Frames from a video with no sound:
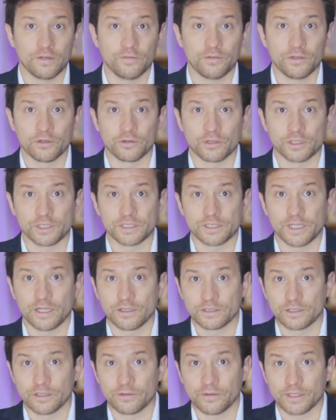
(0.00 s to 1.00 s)
If you're a
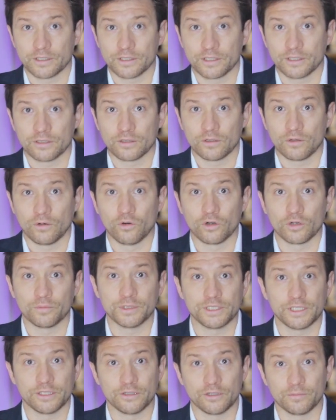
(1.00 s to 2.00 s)
sales director or a
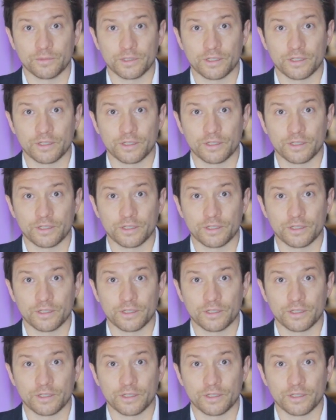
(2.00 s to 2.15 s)
material